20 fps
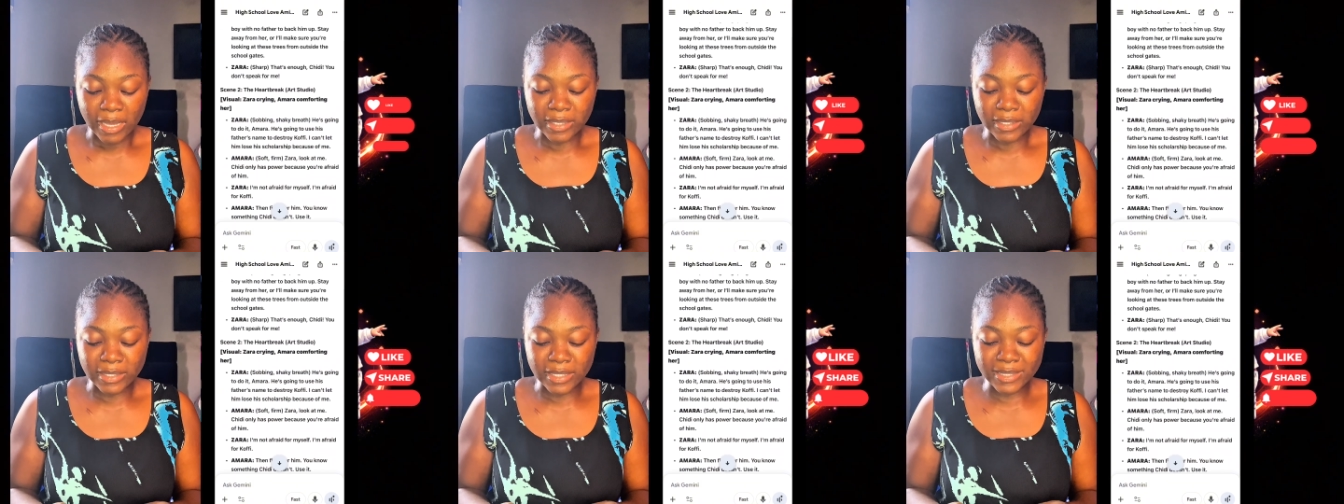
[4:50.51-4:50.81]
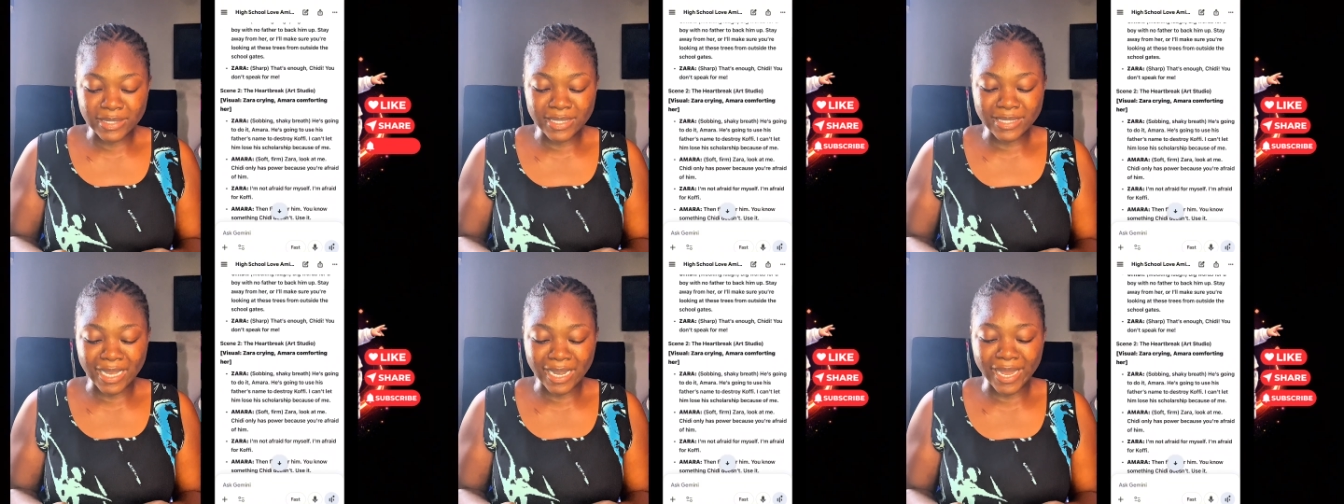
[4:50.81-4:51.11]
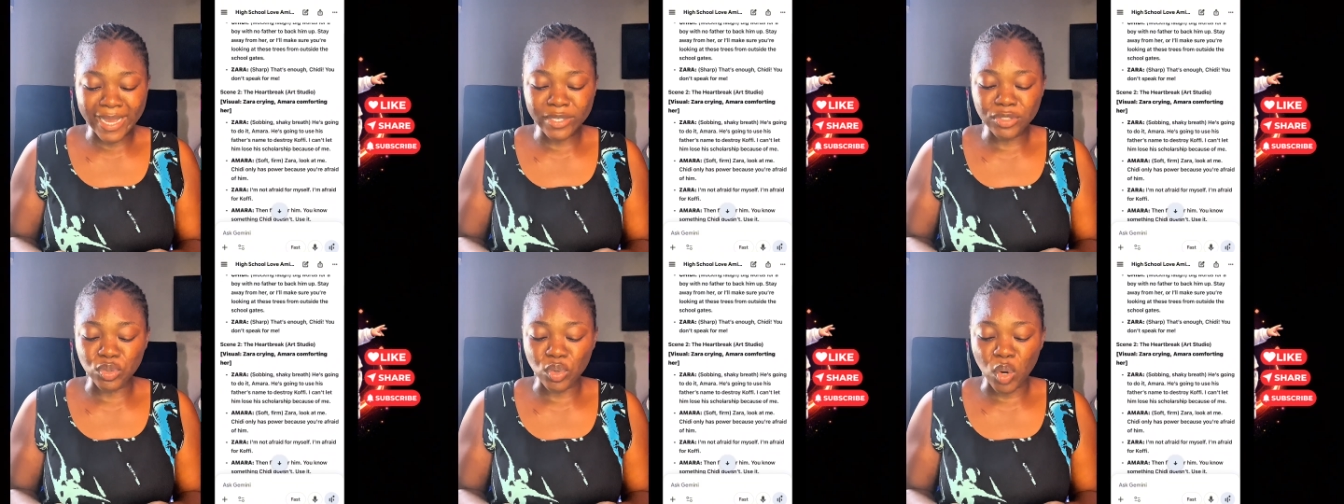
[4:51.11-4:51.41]
These days I
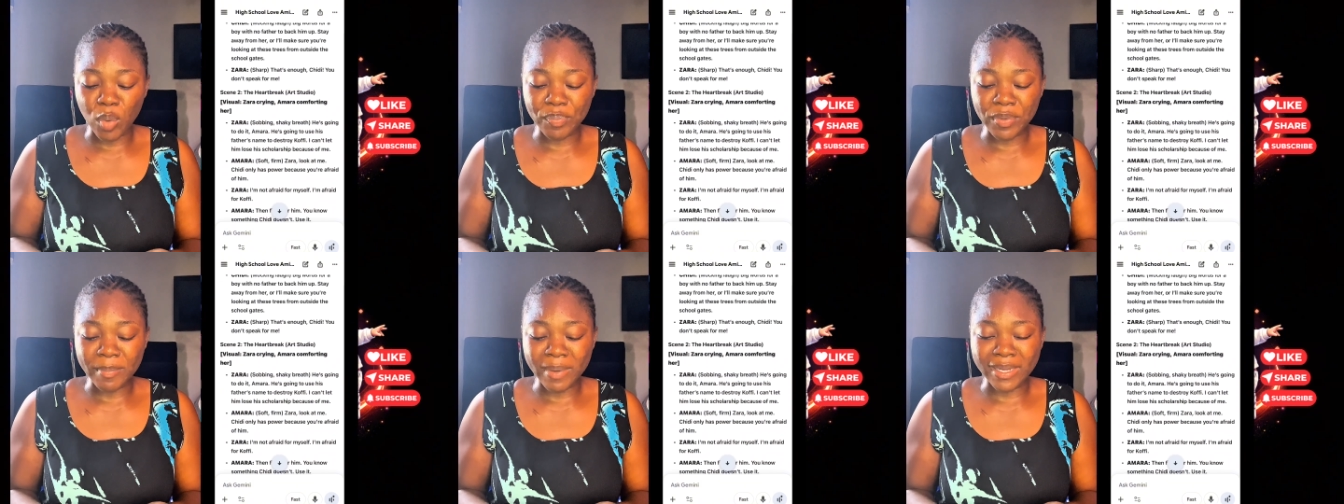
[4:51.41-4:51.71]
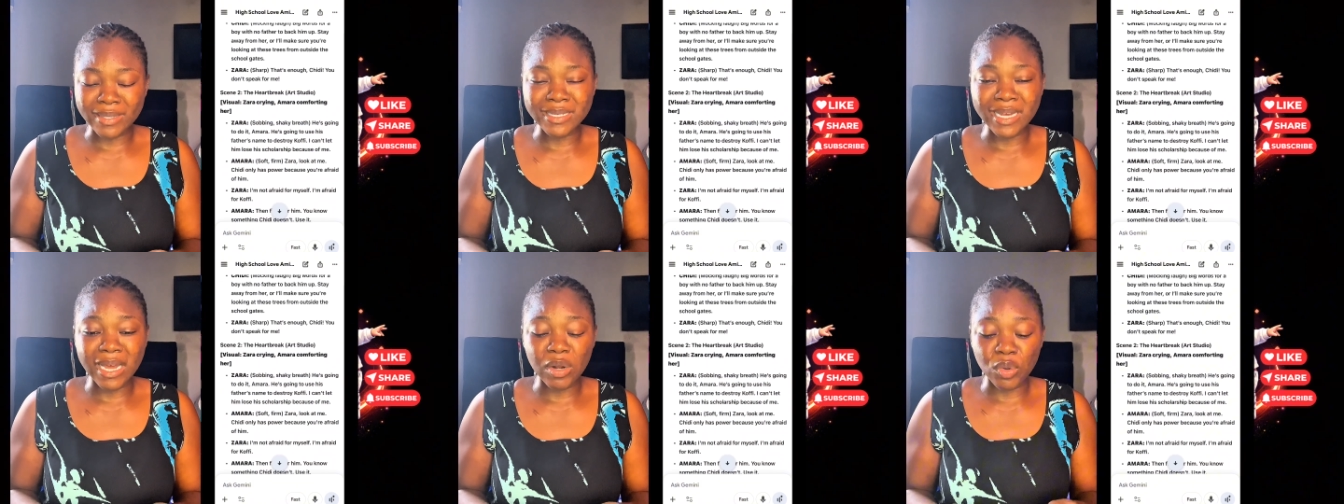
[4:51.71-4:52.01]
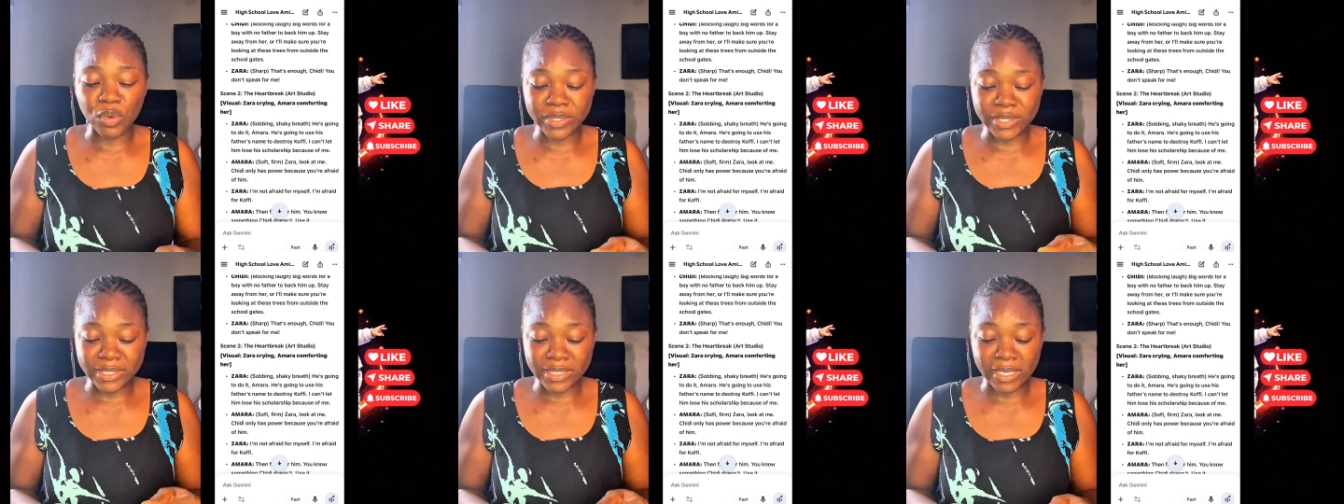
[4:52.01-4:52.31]
like to copy my
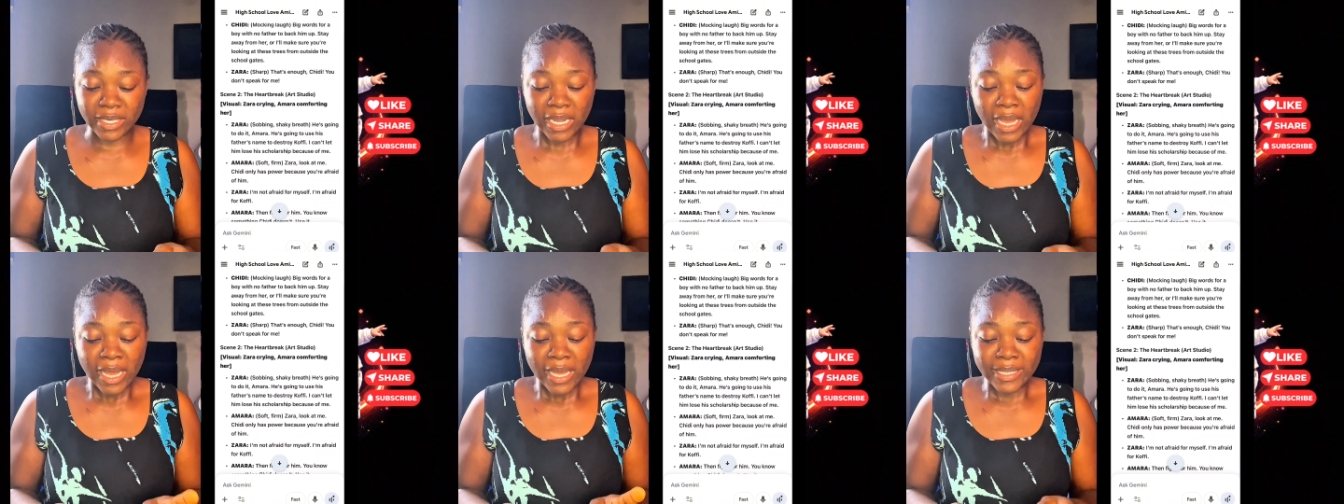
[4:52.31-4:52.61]
dialogue scene.